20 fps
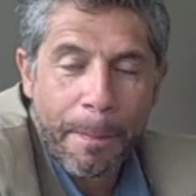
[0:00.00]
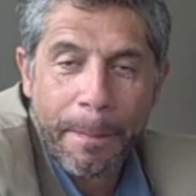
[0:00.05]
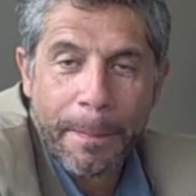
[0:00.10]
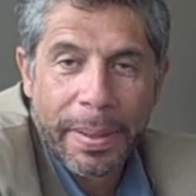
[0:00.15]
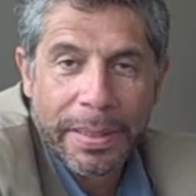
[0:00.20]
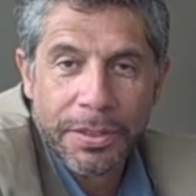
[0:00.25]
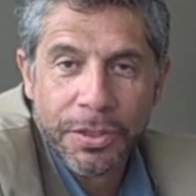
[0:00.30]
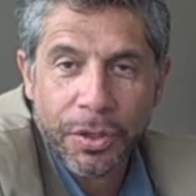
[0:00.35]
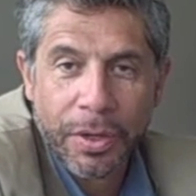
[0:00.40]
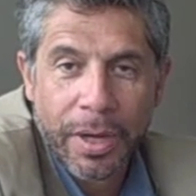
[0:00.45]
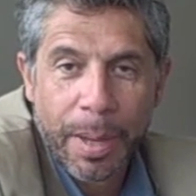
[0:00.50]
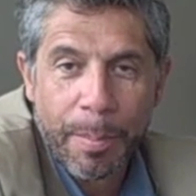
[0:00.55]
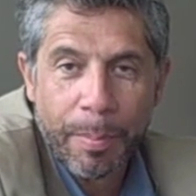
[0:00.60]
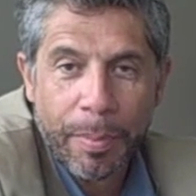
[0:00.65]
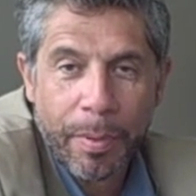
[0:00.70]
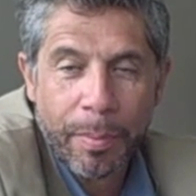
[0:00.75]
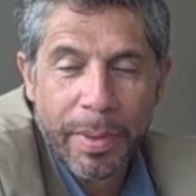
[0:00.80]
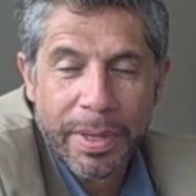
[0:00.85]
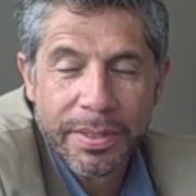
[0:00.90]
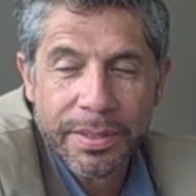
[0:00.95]
Pancho
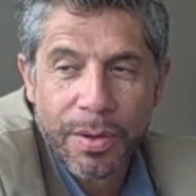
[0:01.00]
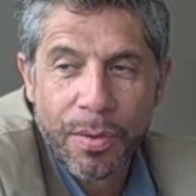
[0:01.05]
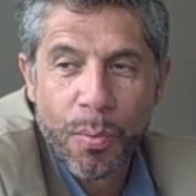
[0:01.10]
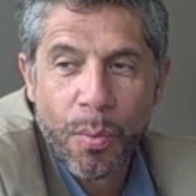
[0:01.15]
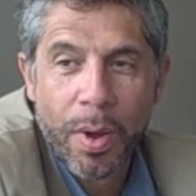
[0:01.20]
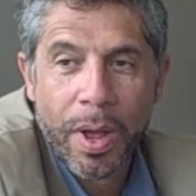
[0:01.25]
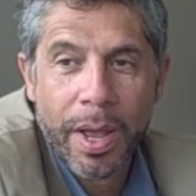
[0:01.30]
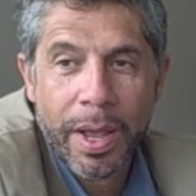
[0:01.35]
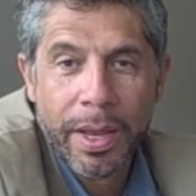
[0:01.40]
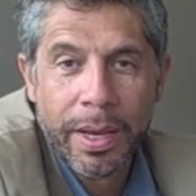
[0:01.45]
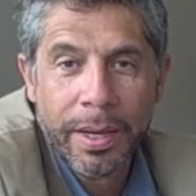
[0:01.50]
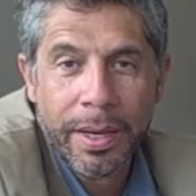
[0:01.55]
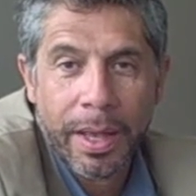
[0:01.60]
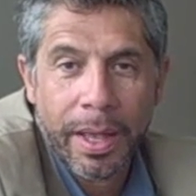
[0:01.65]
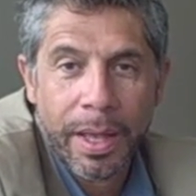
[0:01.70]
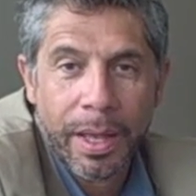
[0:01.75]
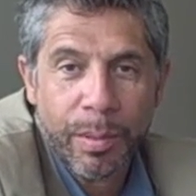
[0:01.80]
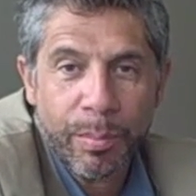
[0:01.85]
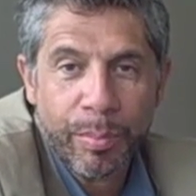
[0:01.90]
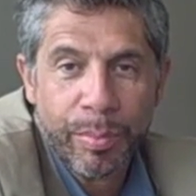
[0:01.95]
Campo, Master of Wine
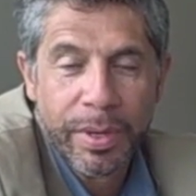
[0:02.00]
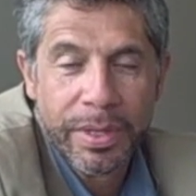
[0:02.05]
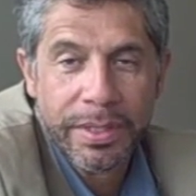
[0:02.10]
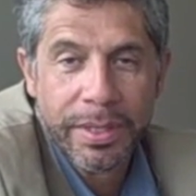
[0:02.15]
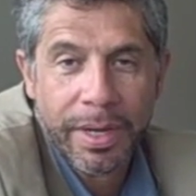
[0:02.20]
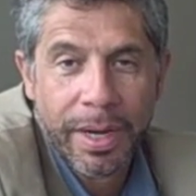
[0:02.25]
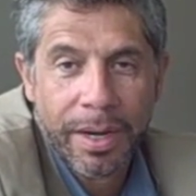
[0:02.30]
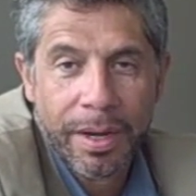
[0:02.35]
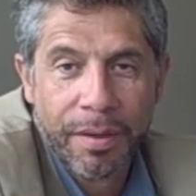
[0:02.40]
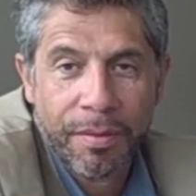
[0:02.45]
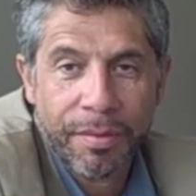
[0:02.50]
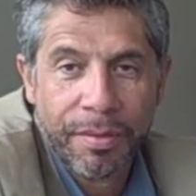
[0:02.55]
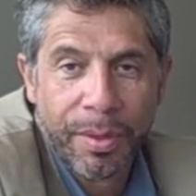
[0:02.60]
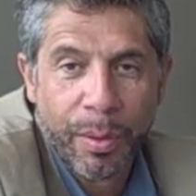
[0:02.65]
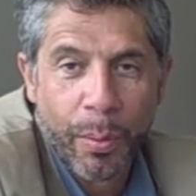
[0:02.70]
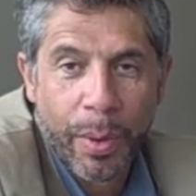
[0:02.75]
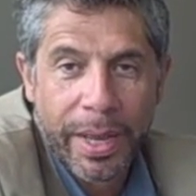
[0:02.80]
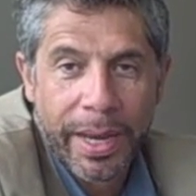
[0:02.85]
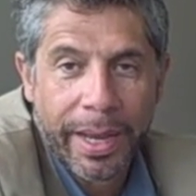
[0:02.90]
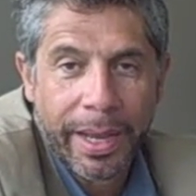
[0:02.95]
and President of
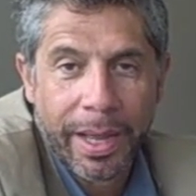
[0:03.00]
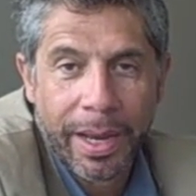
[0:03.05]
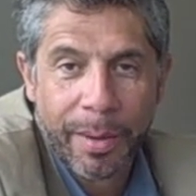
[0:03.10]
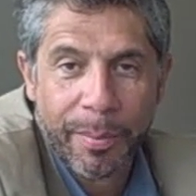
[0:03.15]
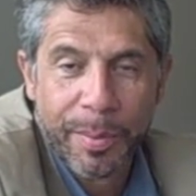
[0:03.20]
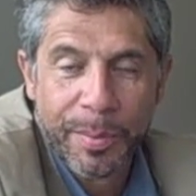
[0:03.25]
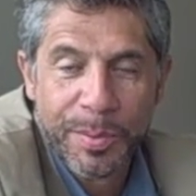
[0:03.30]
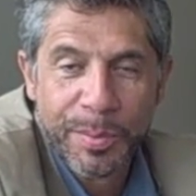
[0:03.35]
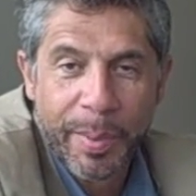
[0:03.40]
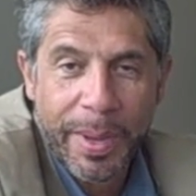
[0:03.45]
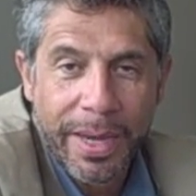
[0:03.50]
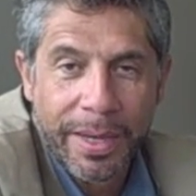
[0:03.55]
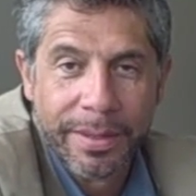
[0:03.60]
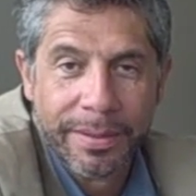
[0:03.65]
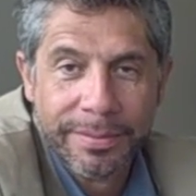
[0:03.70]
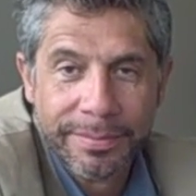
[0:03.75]
the Wine Academy of Spain.